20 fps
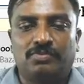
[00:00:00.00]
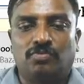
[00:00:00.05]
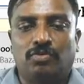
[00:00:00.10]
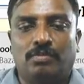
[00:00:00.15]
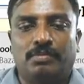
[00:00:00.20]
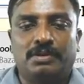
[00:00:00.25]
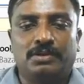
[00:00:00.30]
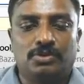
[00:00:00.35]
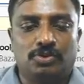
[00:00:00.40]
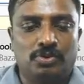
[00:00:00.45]

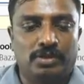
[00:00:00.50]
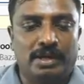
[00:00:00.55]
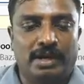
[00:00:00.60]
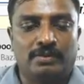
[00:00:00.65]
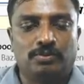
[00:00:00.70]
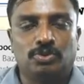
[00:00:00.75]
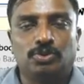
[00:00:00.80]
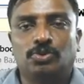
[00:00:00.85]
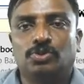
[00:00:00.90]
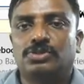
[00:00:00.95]
format, you
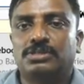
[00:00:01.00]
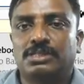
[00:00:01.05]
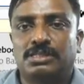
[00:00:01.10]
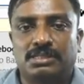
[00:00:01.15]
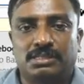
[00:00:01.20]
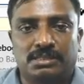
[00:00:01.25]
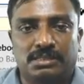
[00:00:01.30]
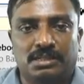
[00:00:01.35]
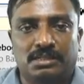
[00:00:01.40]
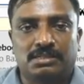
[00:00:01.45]
have to use
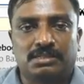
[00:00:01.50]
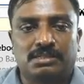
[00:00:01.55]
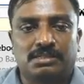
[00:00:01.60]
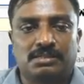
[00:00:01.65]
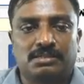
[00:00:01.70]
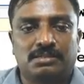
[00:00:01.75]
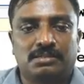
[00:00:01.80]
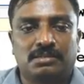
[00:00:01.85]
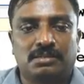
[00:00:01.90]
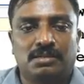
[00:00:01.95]
this
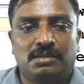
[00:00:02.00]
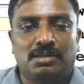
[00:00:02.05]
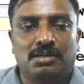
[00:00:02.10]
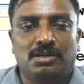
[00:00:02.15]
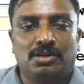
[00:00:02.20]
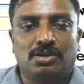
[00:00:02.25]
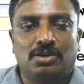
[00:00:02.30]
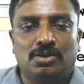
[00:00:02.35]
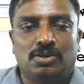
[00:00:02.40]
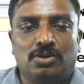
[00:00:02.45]
text.
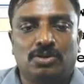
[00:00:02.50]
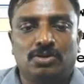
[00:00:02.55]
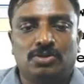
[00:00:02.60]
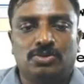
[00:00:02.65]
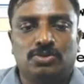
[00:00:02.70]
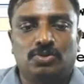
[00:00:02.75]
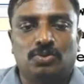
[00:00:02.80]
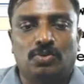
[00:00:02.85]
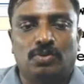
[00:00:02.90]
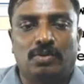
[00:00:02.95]

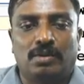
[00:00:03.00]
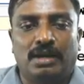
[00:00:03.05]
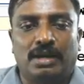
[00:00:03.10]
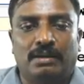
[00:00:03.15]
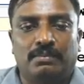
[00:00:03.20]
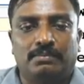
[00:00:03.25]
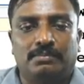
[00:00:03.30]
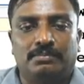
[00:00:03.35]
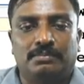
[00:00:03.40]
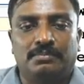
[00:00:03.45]
So
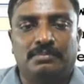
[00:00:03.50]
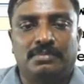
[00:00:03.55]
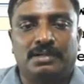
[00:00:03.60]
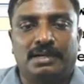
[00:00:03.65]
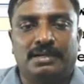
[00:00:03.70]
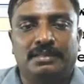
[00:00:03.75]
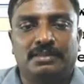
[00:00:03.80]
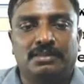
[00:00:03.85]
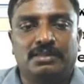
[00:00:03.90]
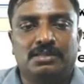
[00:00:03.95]
I'm
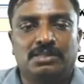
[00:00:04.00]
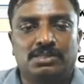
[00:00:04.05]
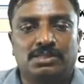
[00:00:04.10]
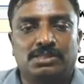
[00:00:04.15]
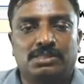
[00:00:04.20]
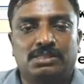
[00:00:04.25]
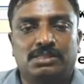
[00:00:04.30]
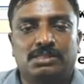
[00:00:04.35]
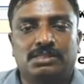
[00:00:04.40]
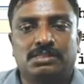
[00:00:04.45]
running
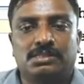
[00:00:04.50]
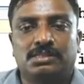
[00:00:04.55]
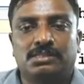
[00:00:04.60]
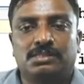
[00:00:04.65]
this.